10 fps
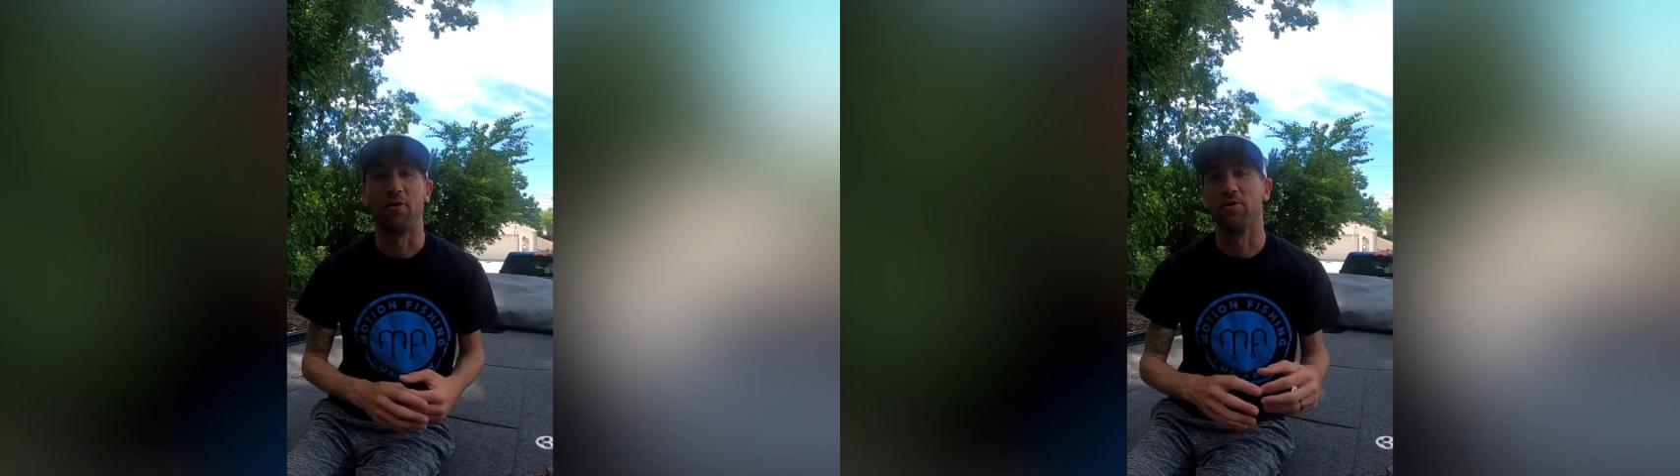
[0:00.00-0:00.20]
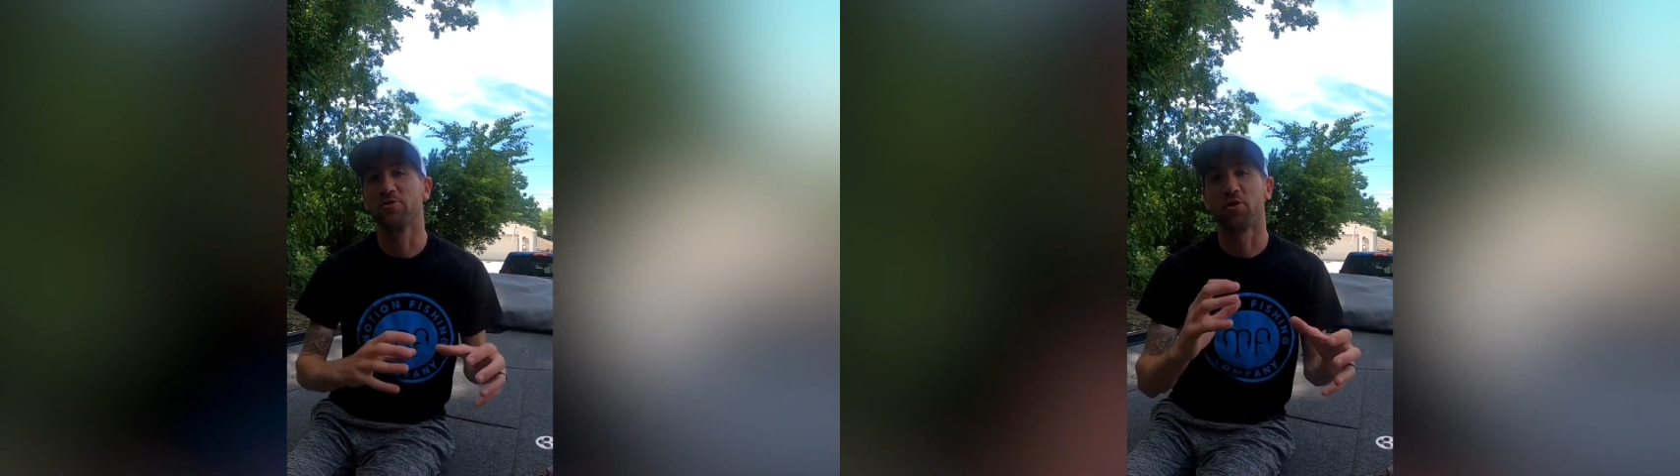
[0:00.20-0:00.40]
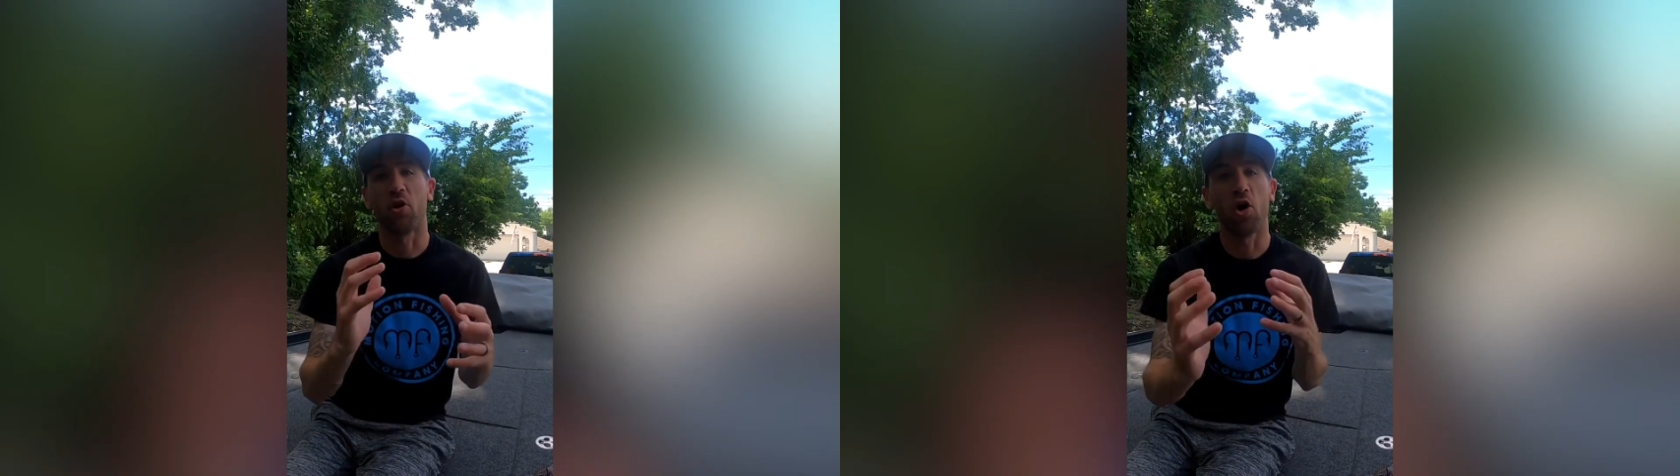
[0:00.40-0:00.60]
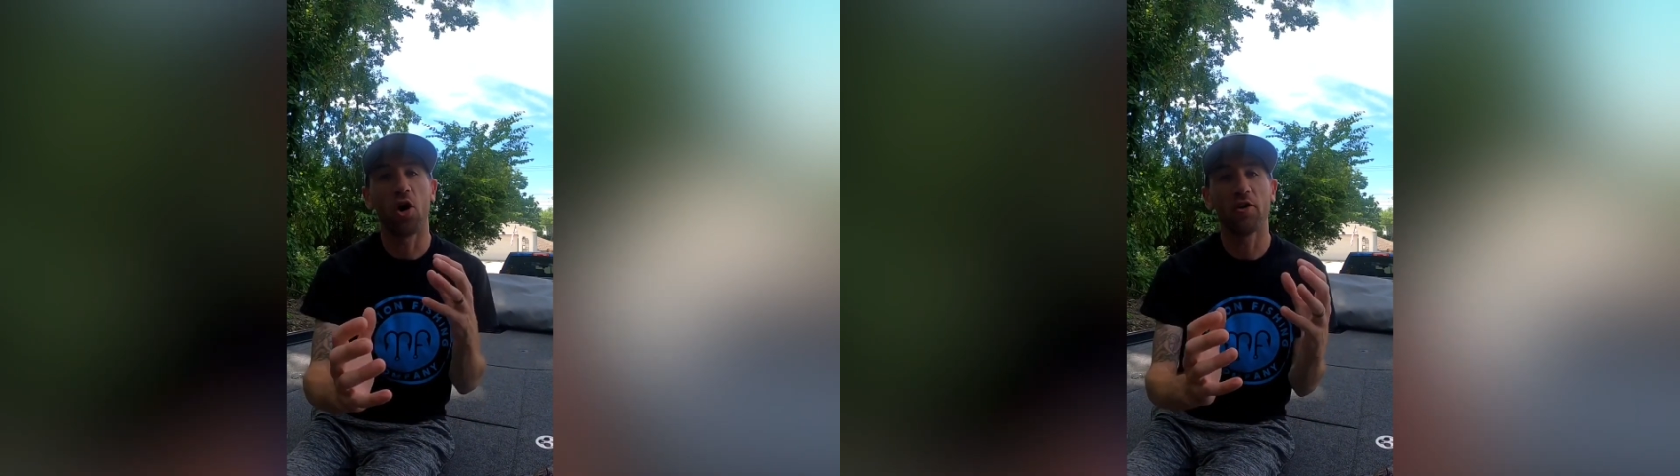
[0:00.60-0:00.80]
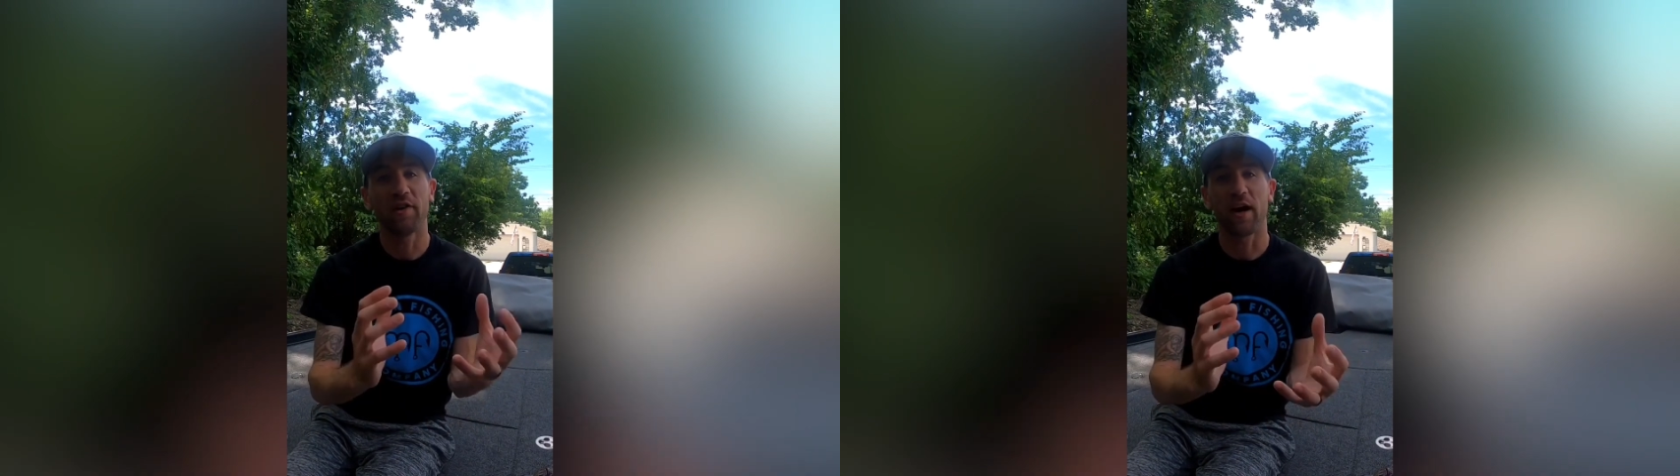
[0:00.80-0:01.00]
those are
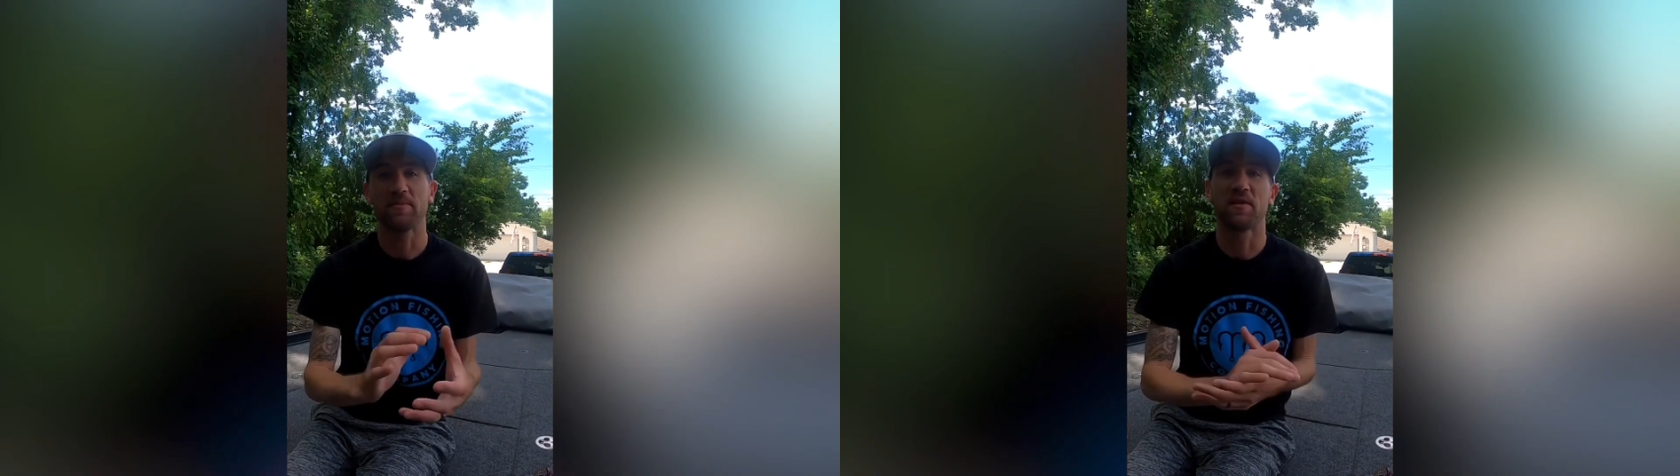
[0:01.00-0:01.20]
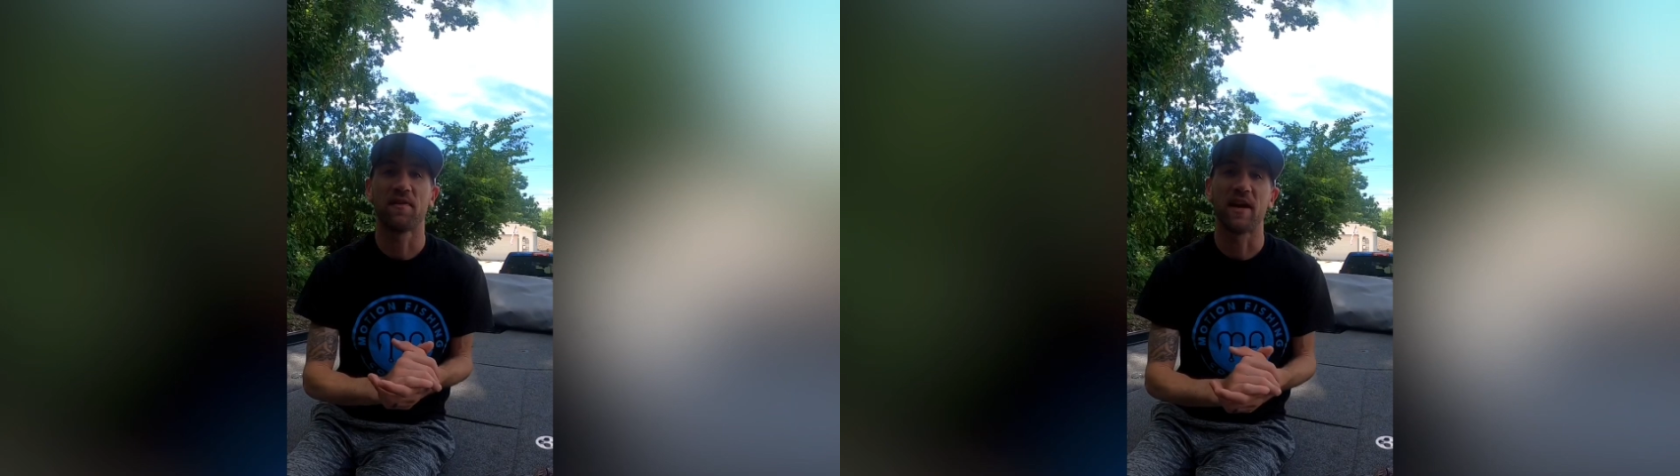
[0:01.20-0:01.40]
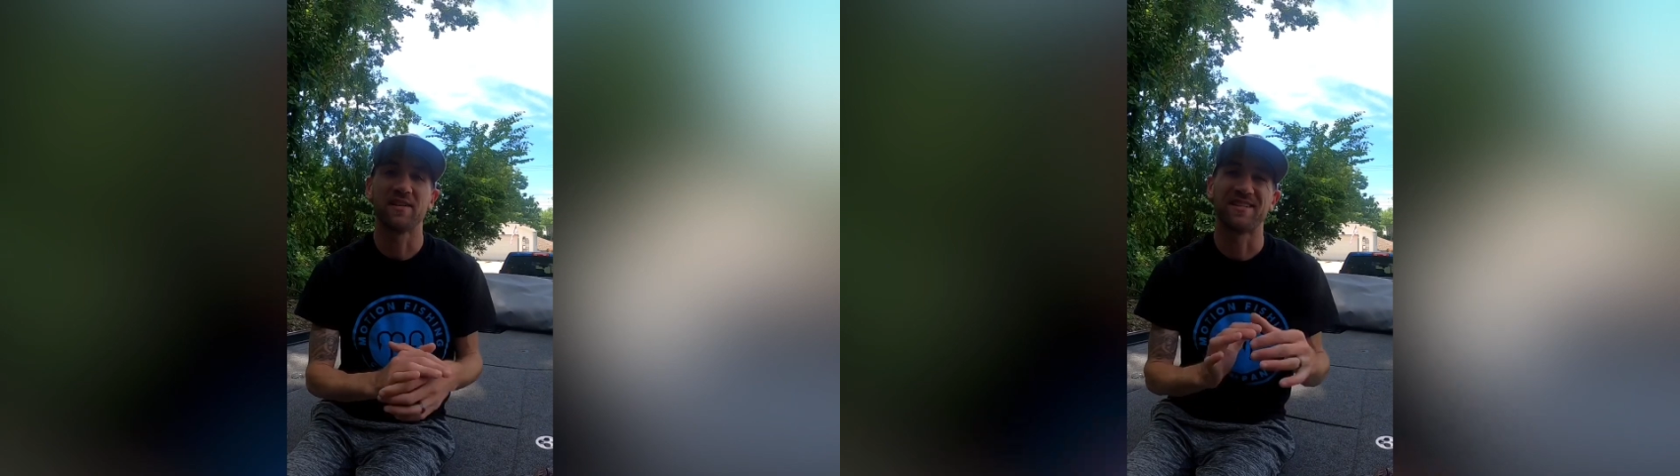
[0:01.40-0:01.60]
all types of things